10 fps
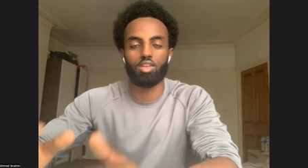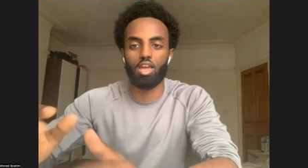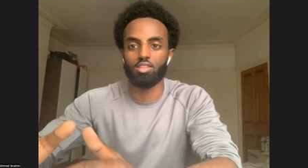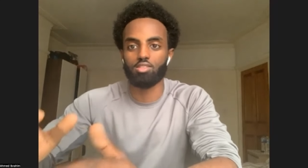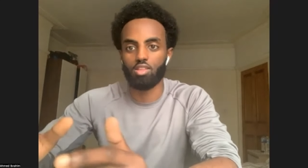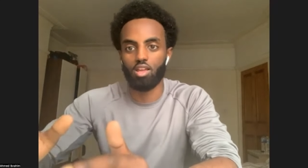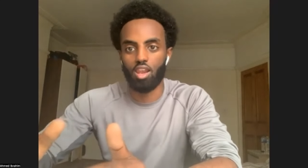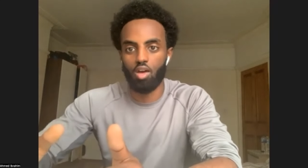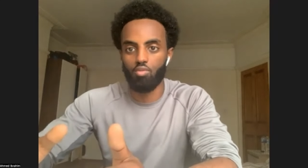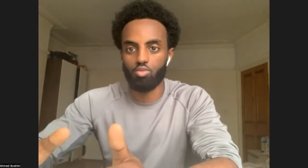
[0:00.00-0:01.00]
get into their
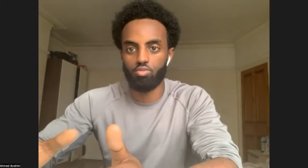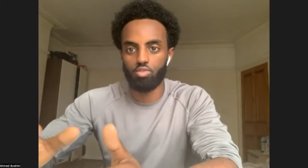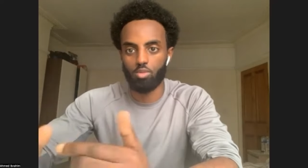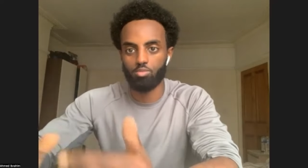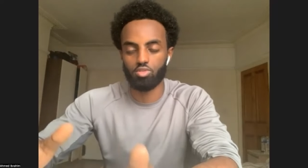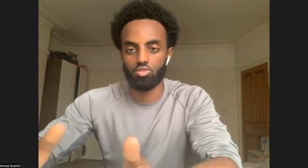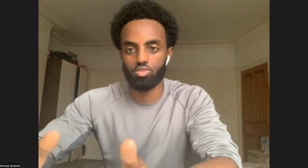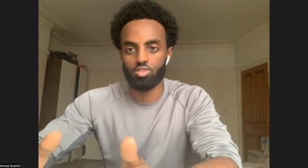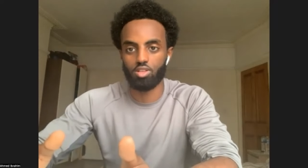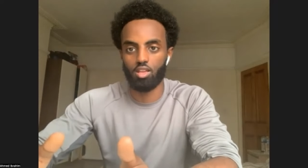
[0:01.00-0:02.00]
level for them to
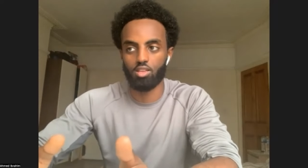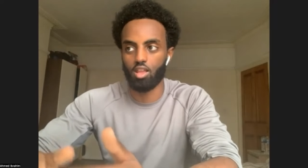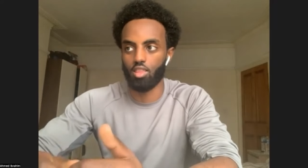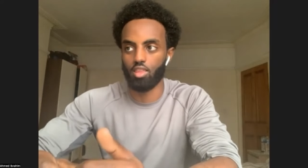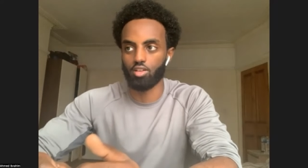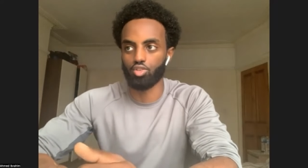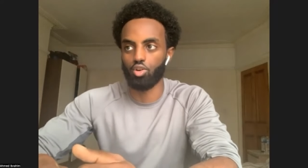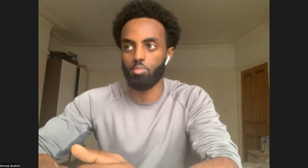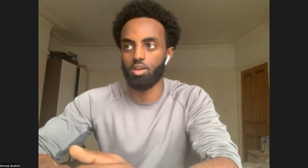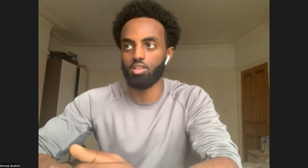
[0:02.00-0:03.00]
understand, and that's
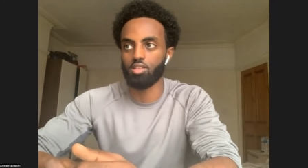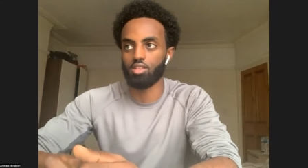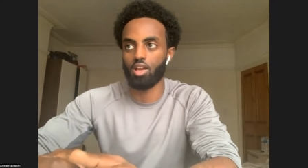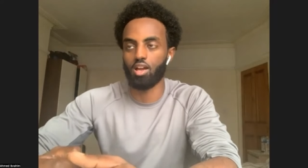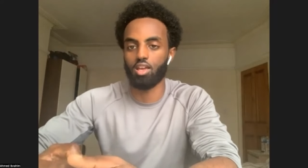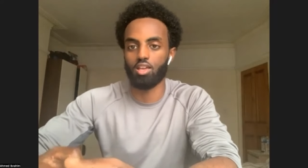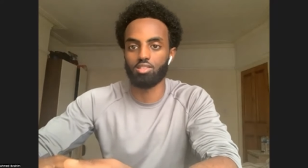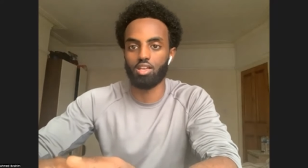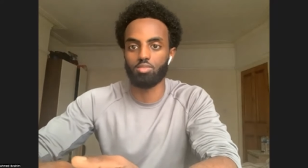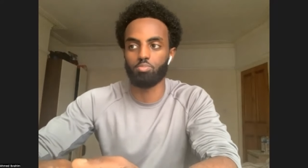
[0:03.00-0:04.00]
your ability to kind of
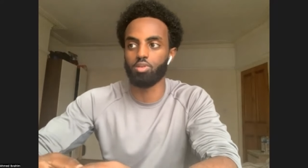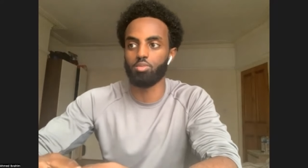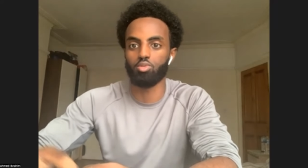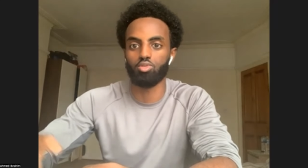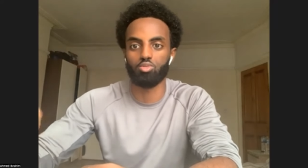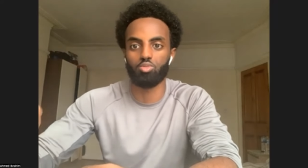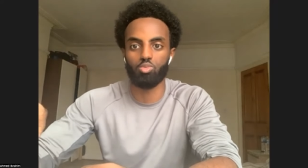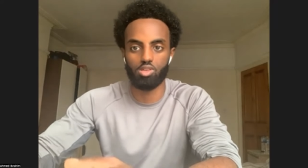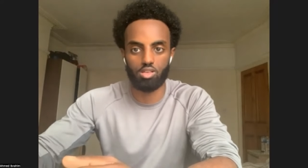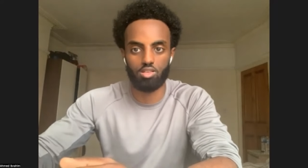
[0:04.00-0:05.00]
assess people's
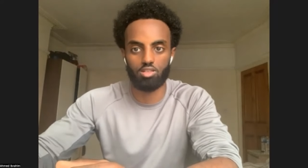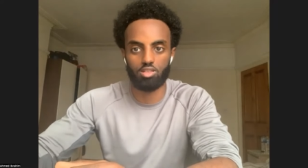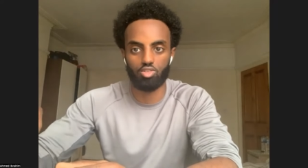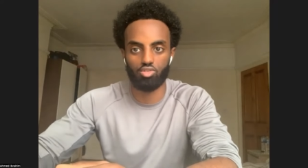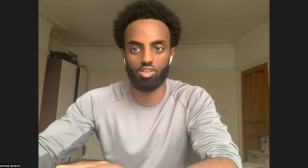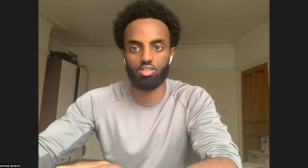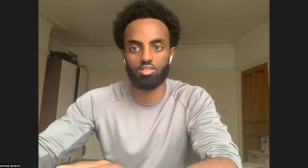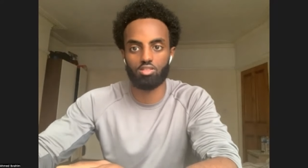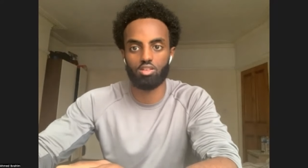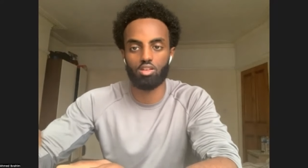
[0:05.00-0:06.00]
weaknesses and
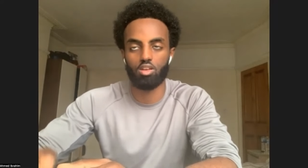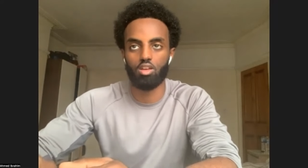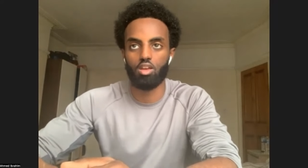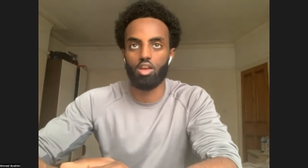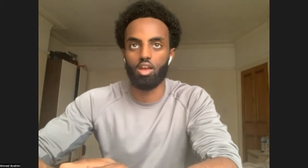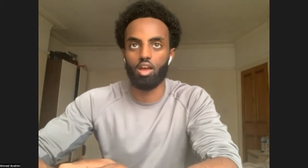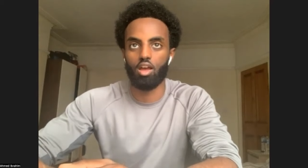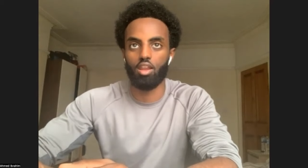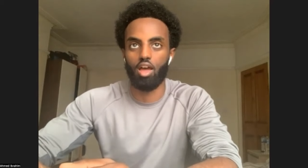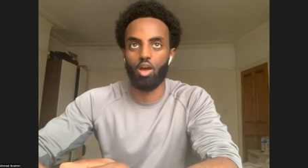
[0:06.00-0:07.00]
strengths,
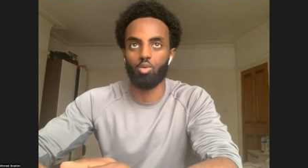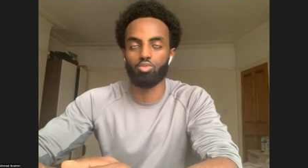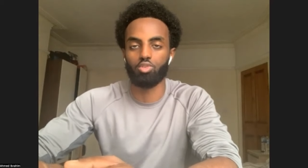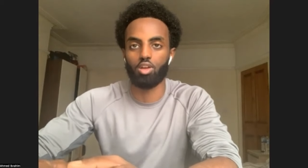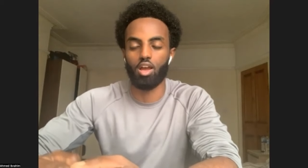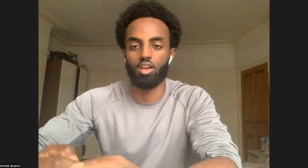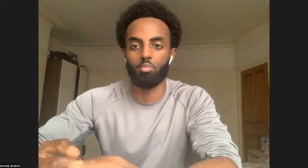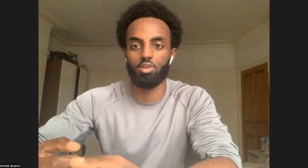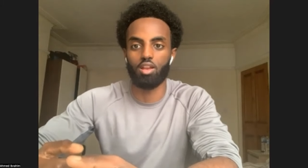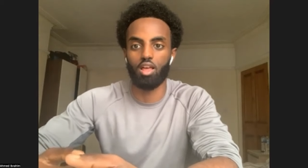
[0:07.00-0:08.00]
and how to kind
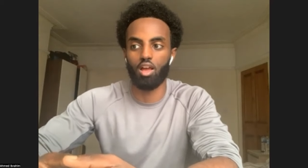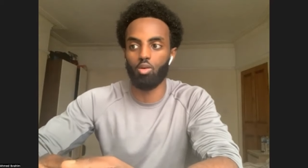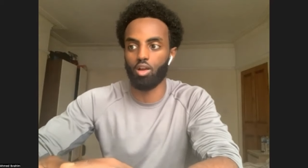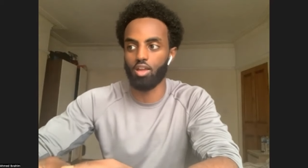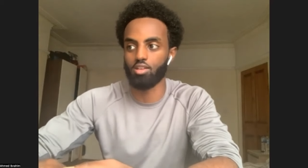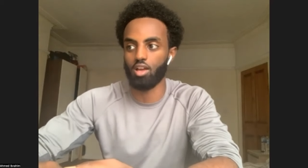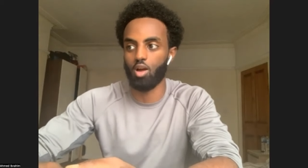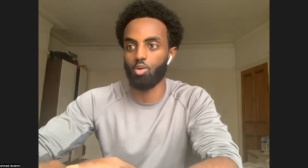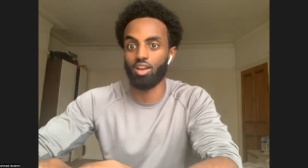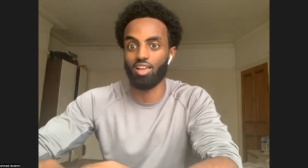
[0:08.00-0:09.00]
of be like, okay,
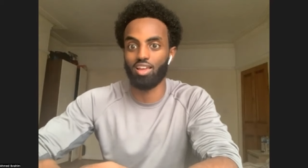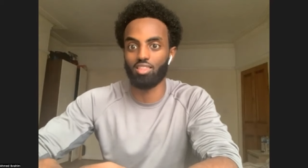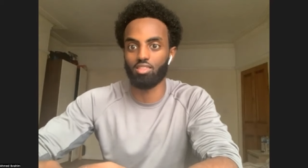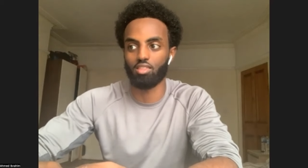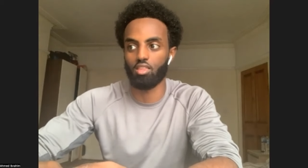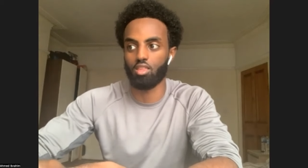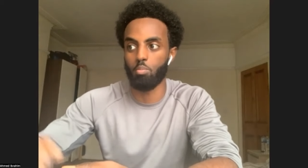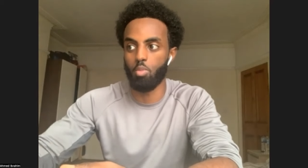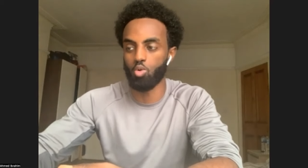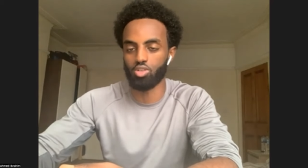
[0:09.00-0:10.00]
how can I get the
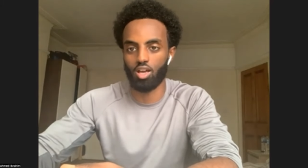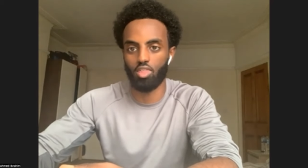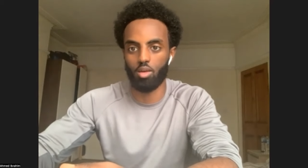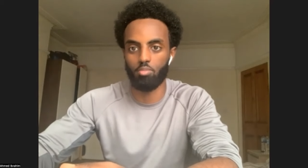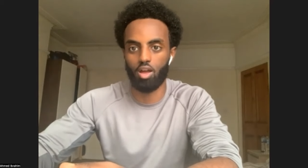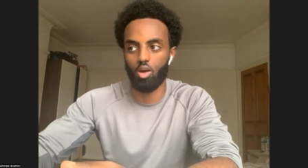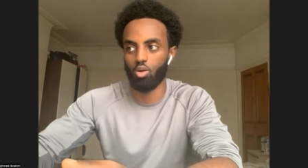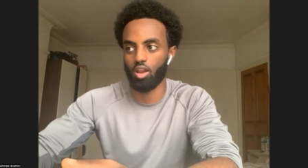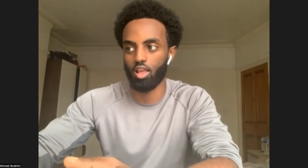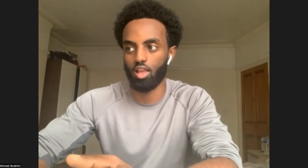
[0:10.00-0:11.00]
most out of them? How
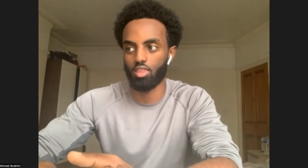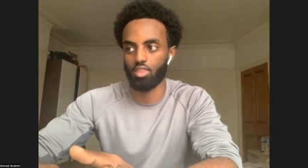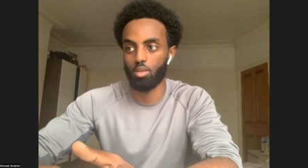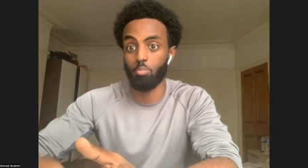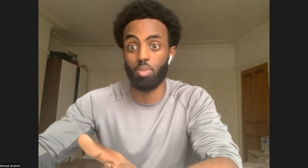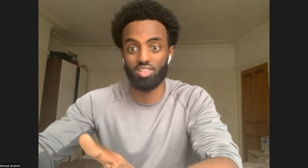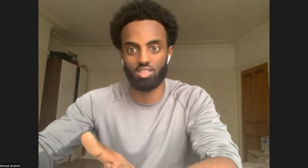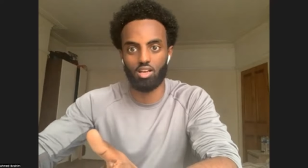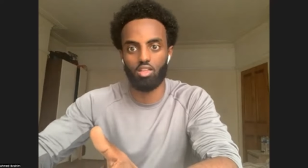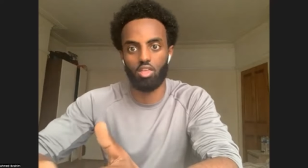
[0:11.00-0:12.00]
can I get the best
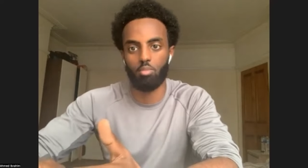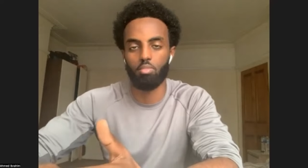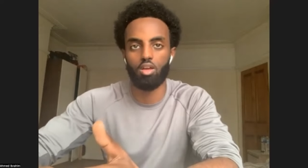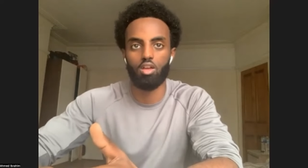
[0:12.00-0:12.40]
out of them?